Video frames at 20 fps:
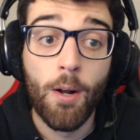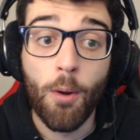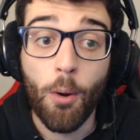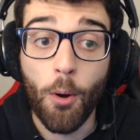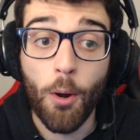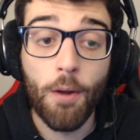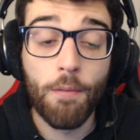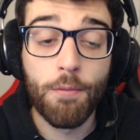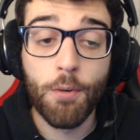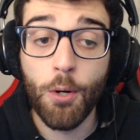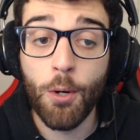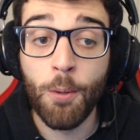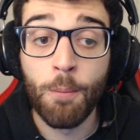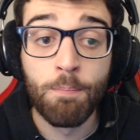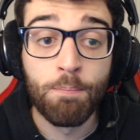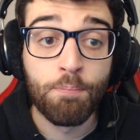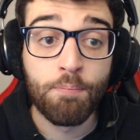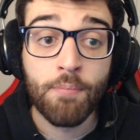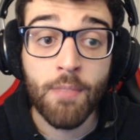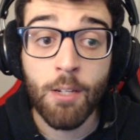
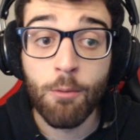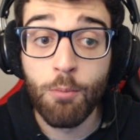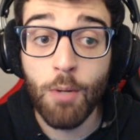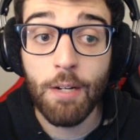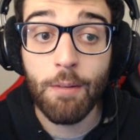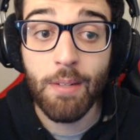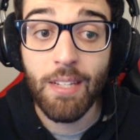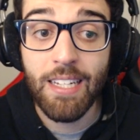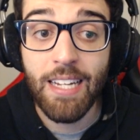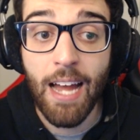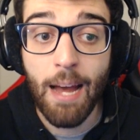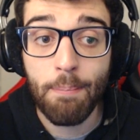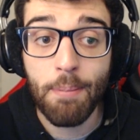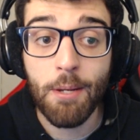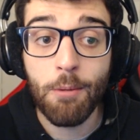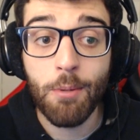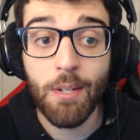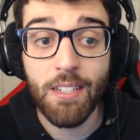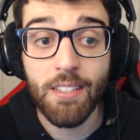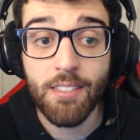Overall, really happy
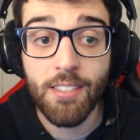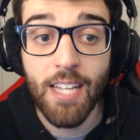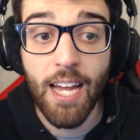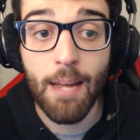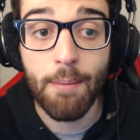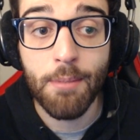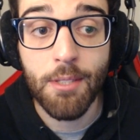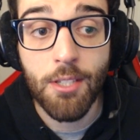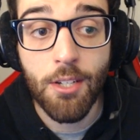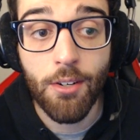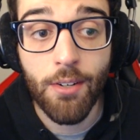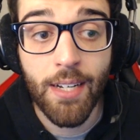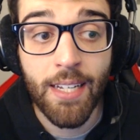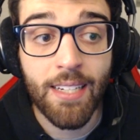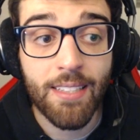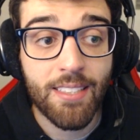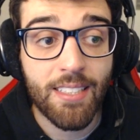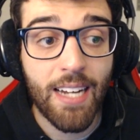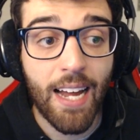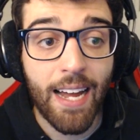where this game is going.
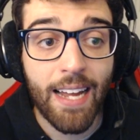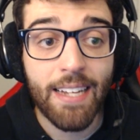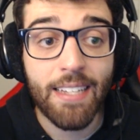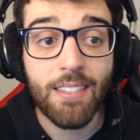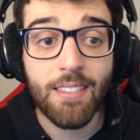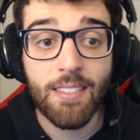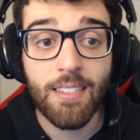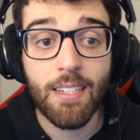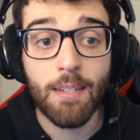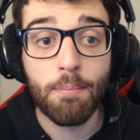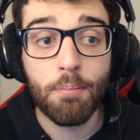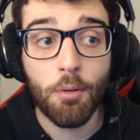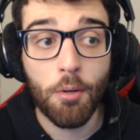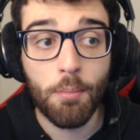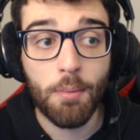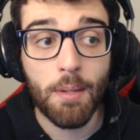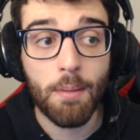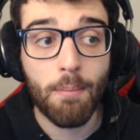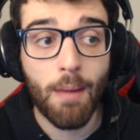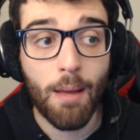It's an A tier,
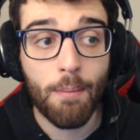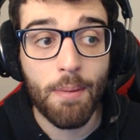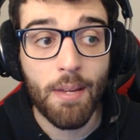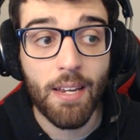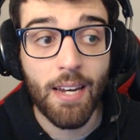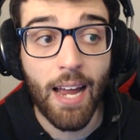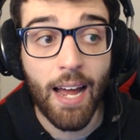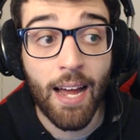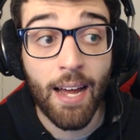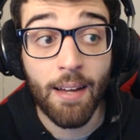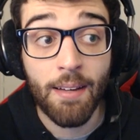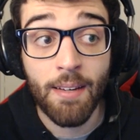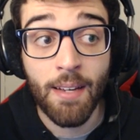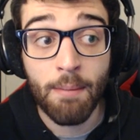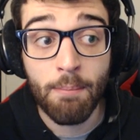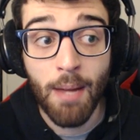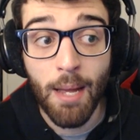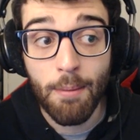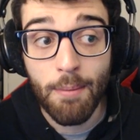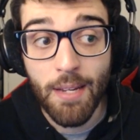probably maybe an
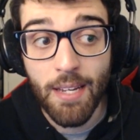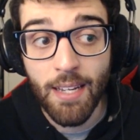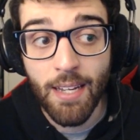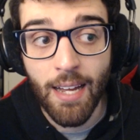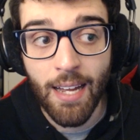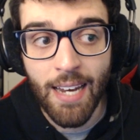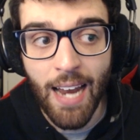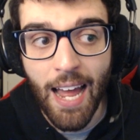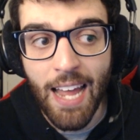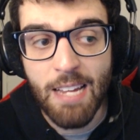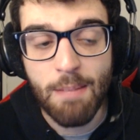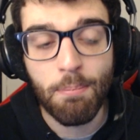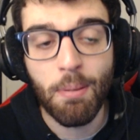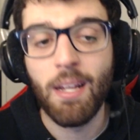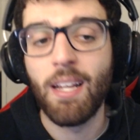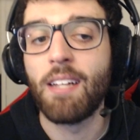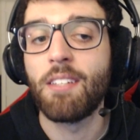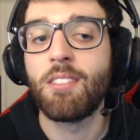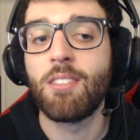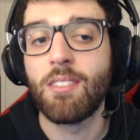A
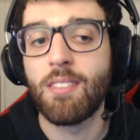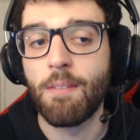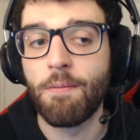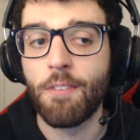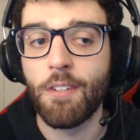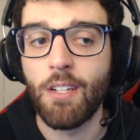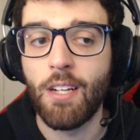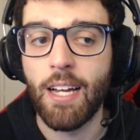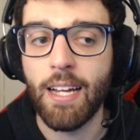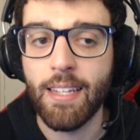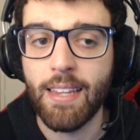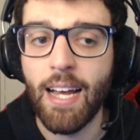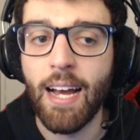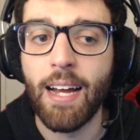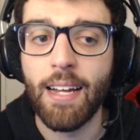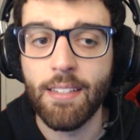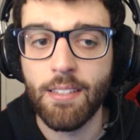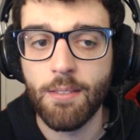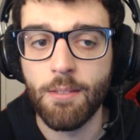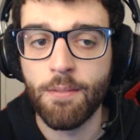plus or something like
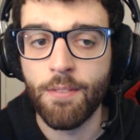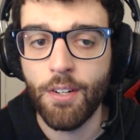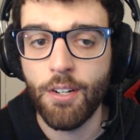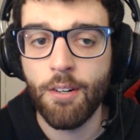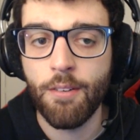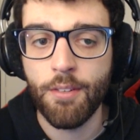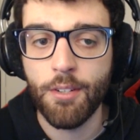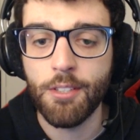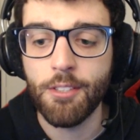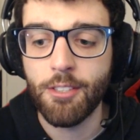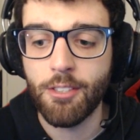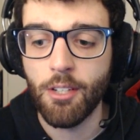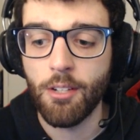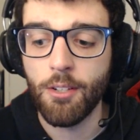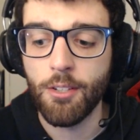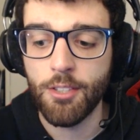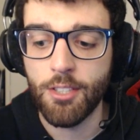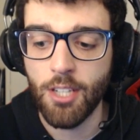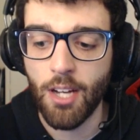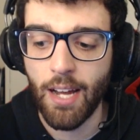that. It's a very, very
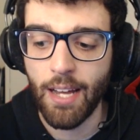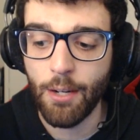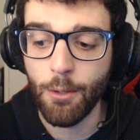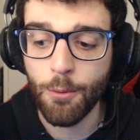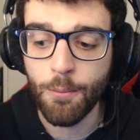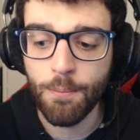solid title.